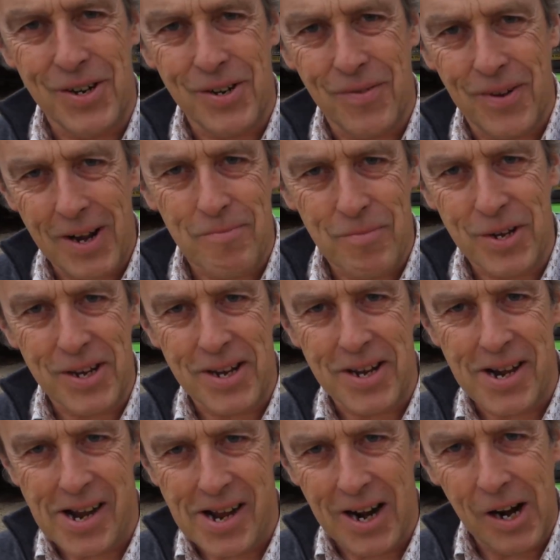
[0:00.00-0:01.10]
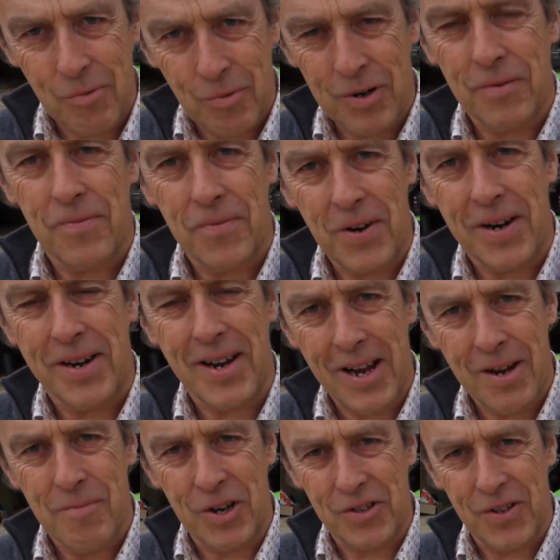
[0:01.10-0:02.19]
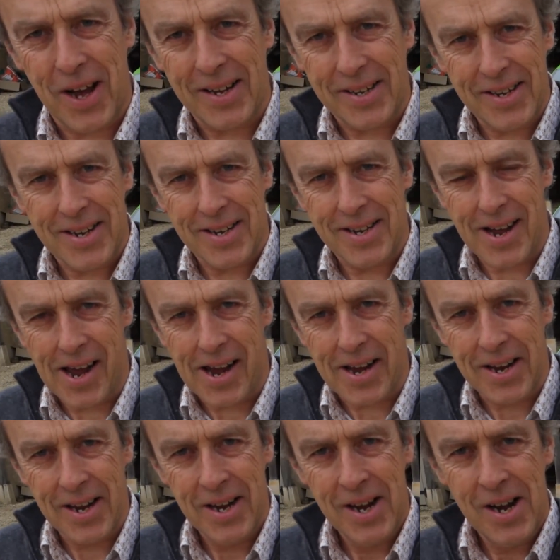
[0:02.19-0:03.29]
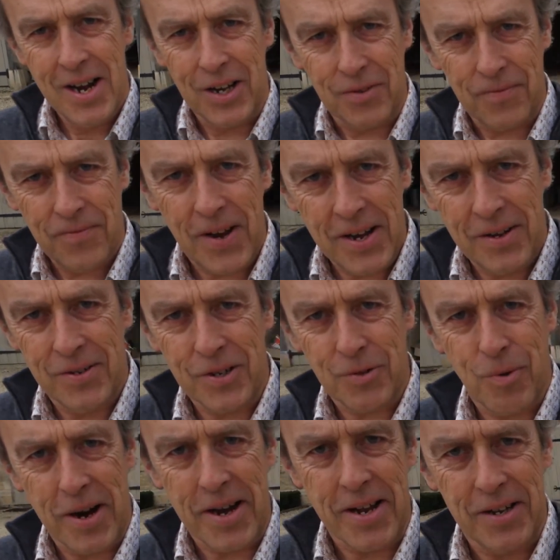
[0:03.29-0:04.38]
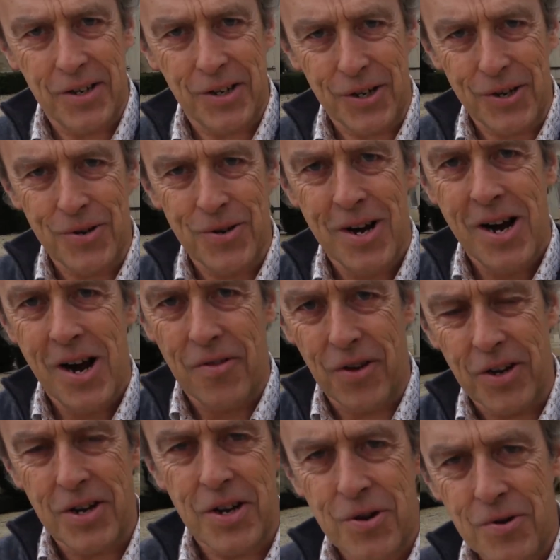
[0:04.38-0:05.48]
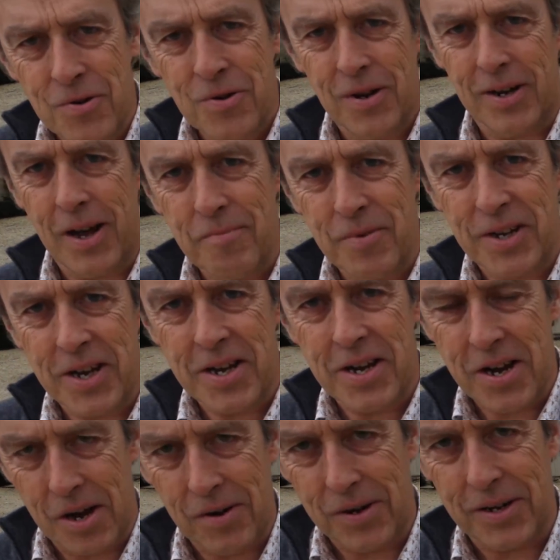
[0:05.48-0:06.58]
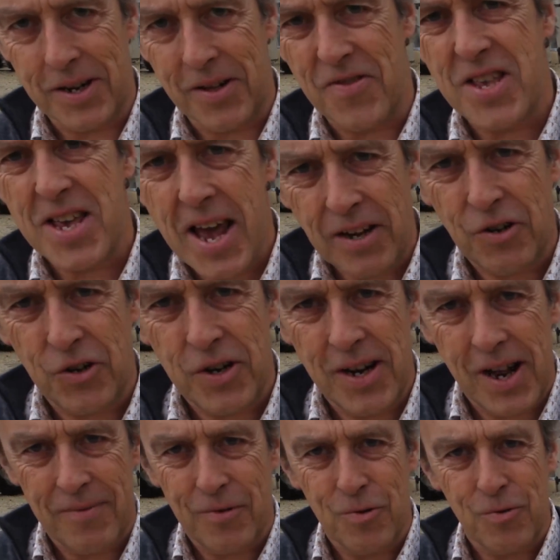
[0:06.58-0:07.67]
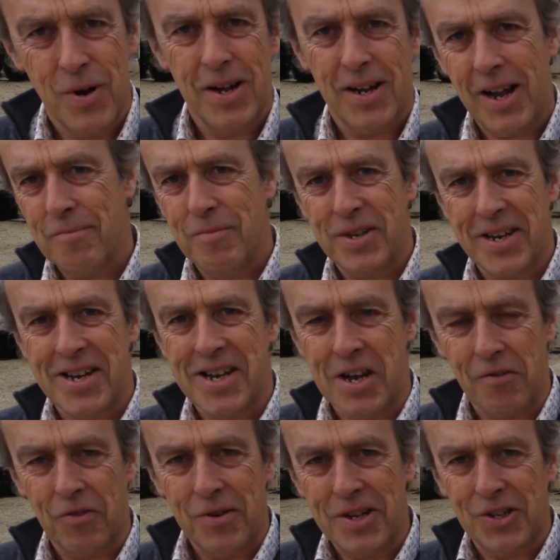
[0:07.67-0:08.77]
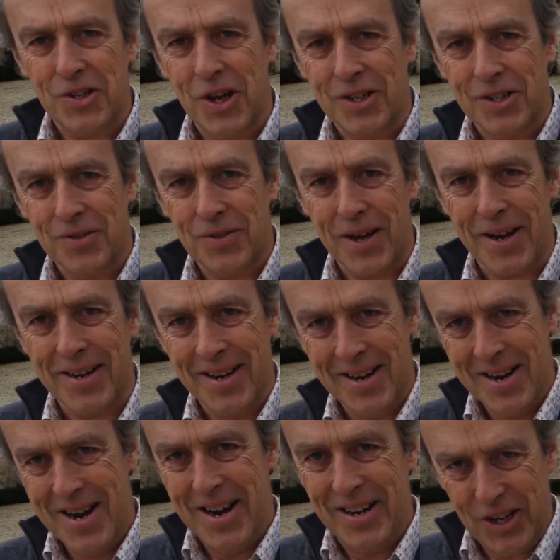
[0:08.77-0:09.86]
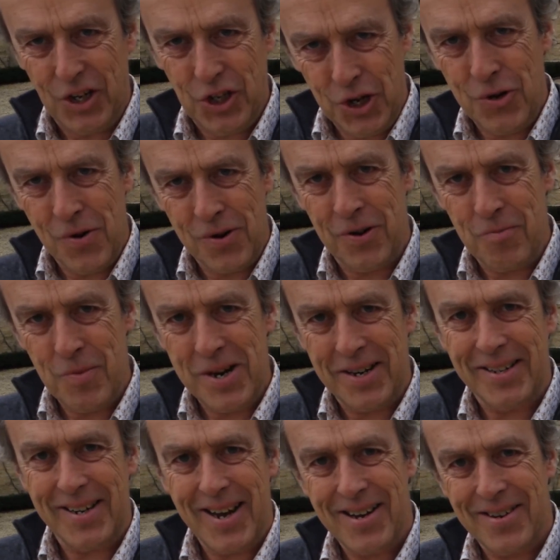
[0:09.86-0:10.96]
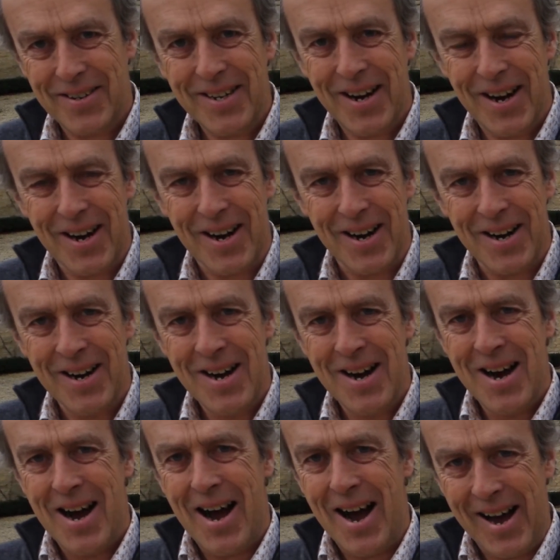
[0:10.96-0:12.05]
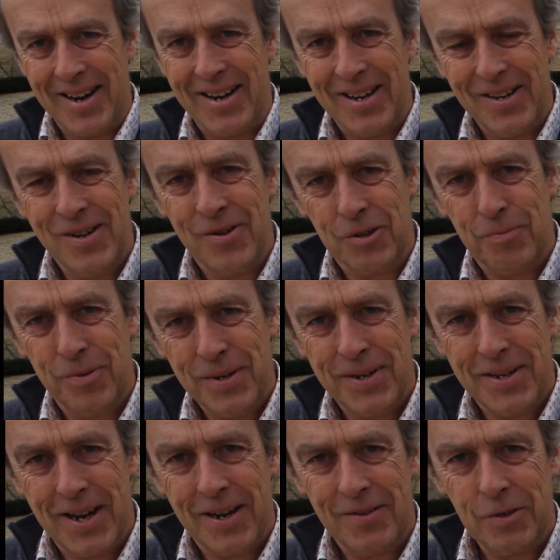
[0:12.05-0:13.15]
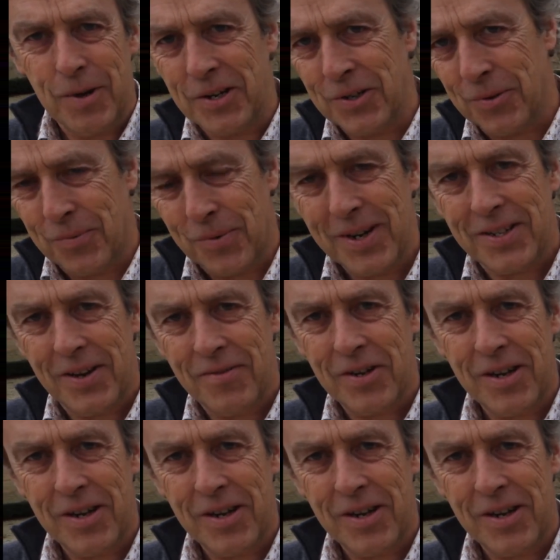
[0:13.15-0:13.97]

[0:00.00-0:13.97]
of Lamborghini, and I want to find how much of that DNA has found its way into the new Lamborghini Huracan. The entry-level Lamborghini, if there is such a thing, is a 200-mile-an-hour car, and it looks pretty damn special. Well, let's have a